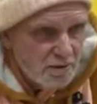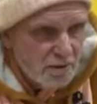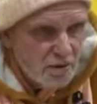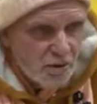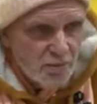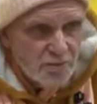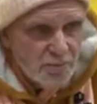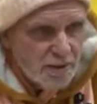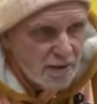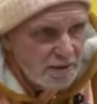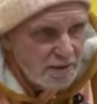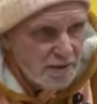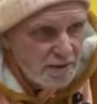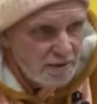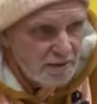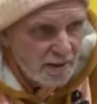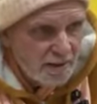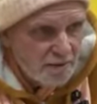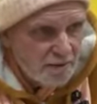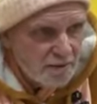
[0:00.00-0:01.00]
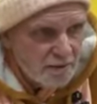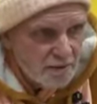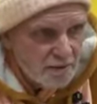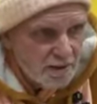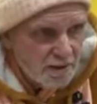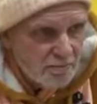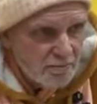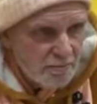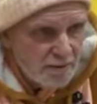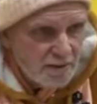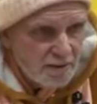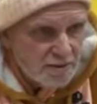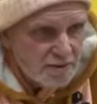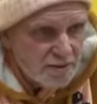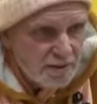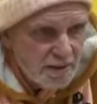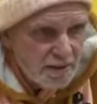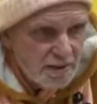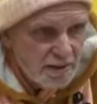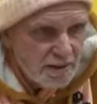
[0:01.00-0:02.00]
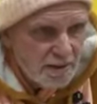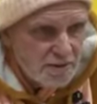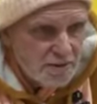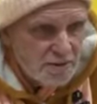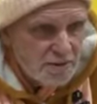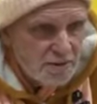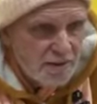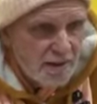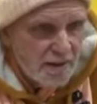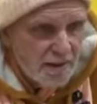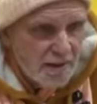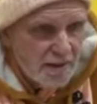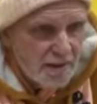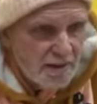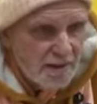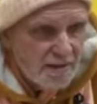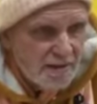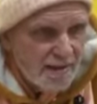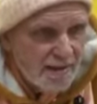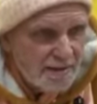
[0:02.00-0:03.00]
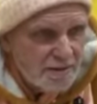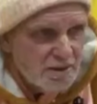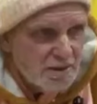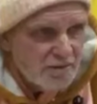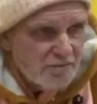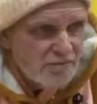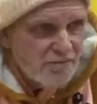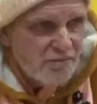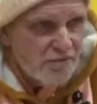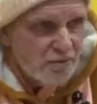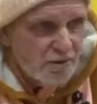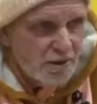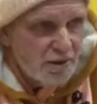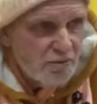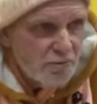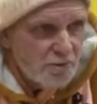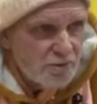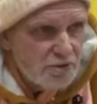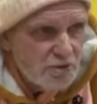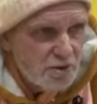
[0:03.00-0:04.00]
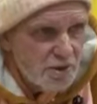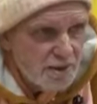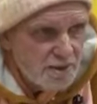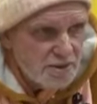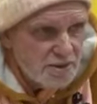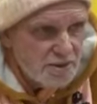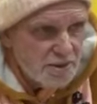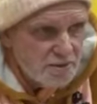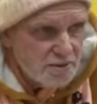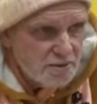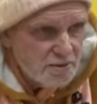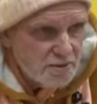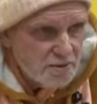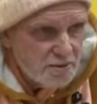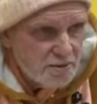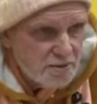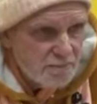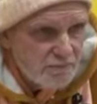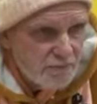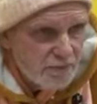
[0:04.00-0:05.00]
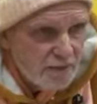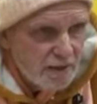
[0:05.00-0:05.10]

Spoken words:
Completely that can come, because then he's connecting fully with transcendence.